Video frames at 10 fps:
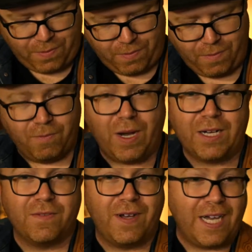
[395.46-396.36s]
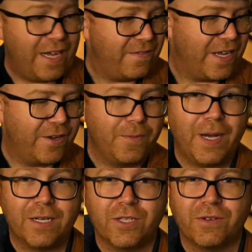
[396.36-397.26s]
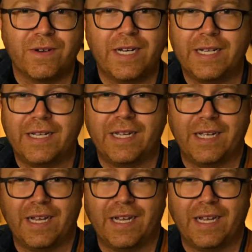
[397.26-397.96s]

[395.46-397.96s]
box 5 down to box 3.